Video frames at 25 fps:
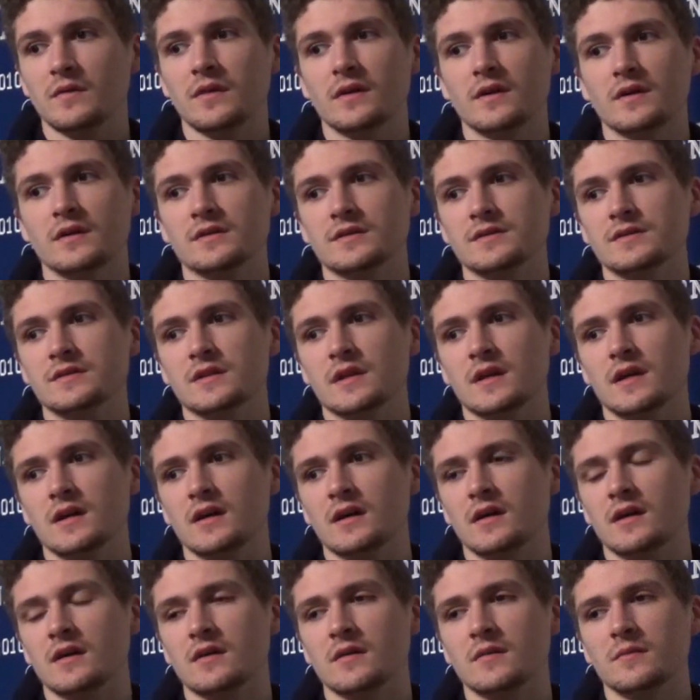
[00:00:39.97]
There's
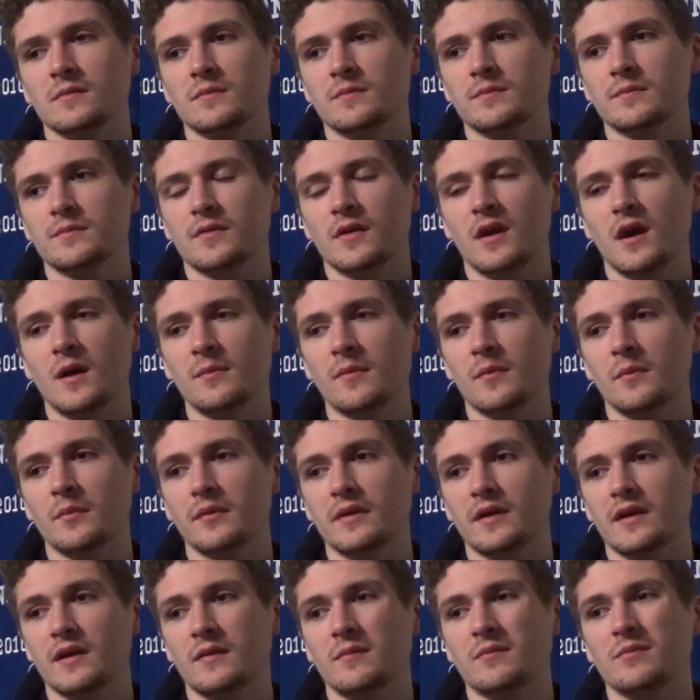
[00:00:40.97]

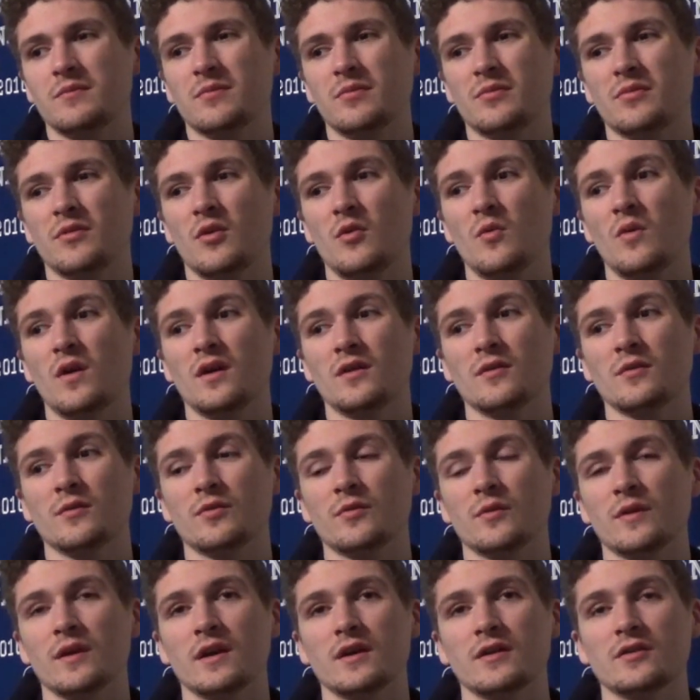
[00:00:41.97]
probably 200,
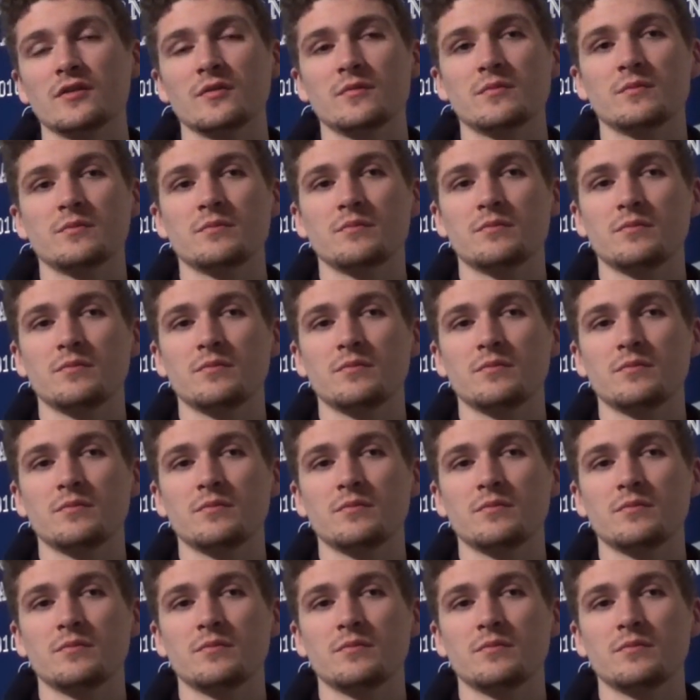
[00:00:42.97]
300